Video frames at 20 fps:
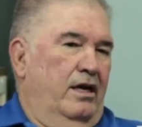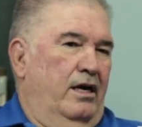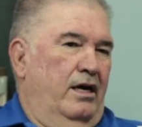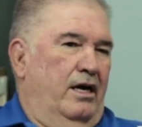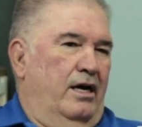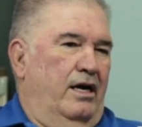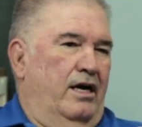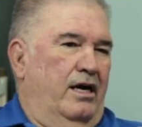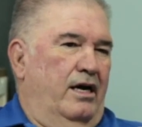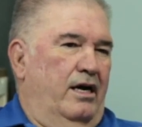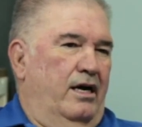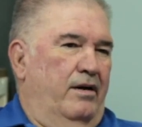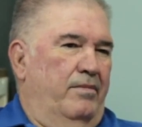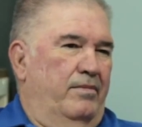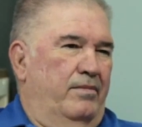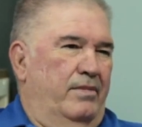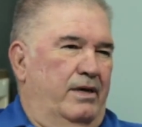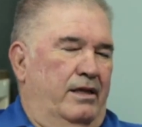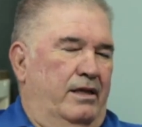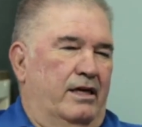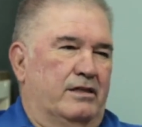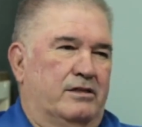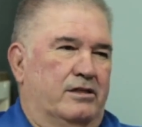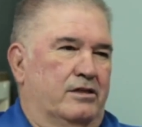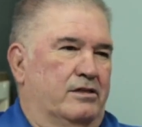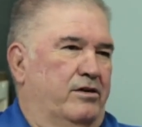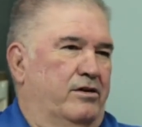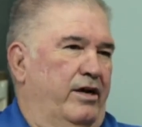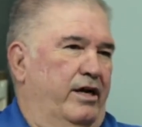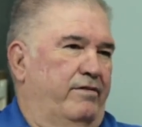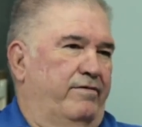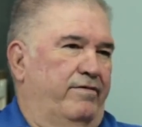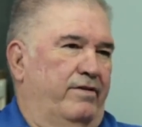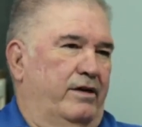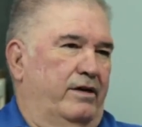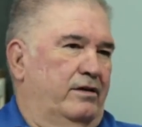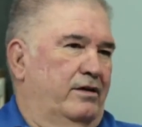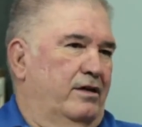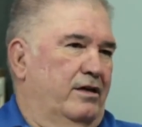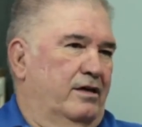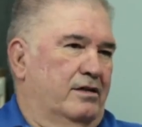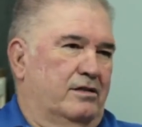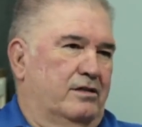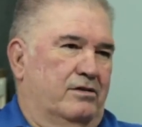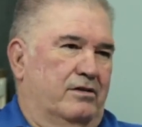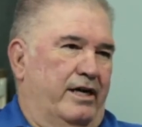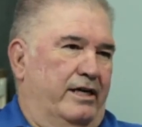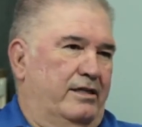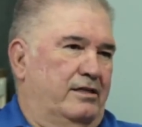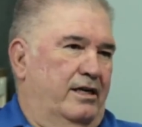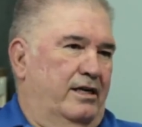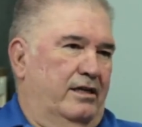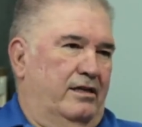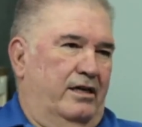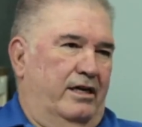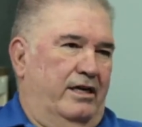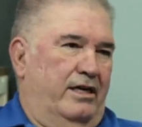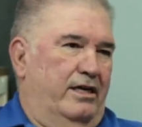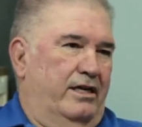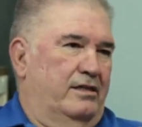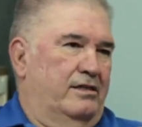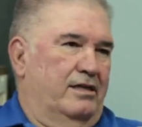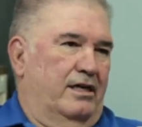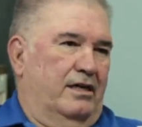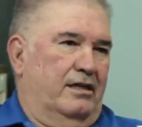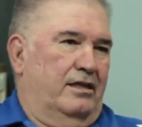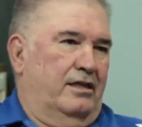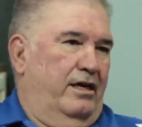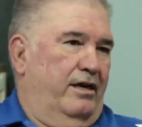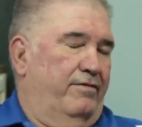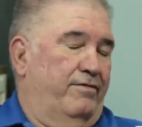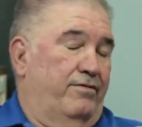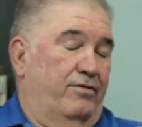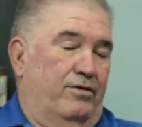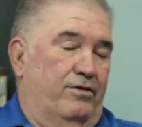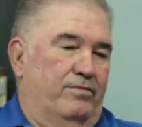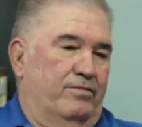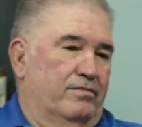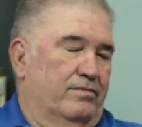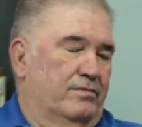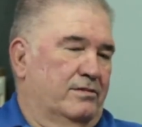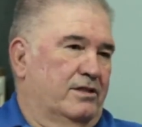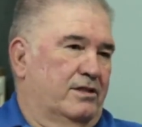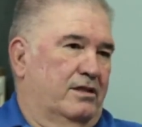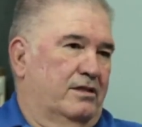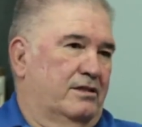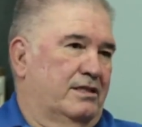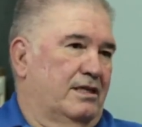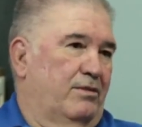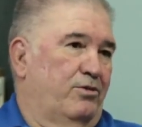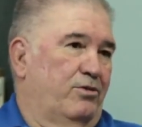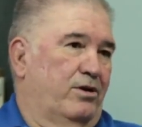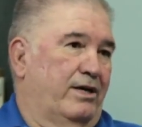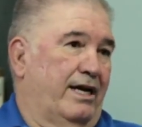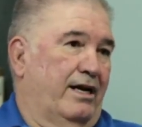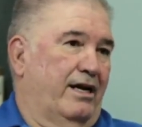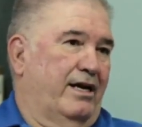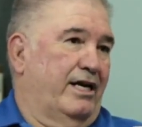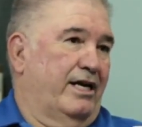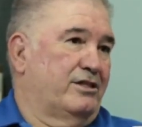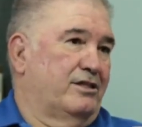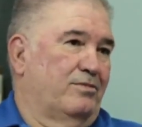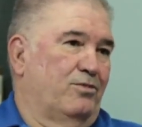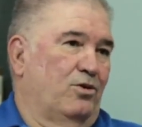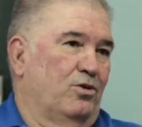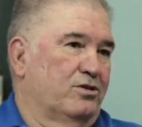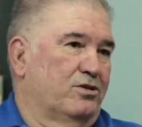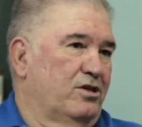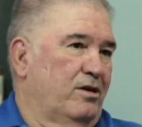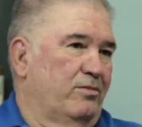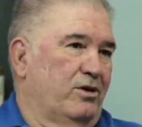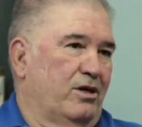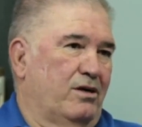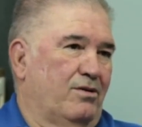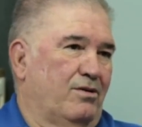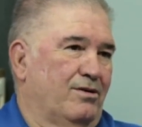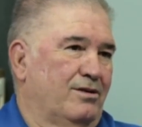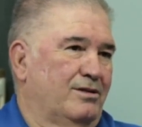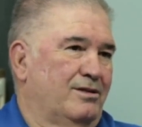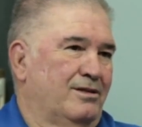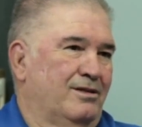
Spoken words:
And that's just great fun. You know, it's great to get the kids out there, from some who can catch a ball, some who can't.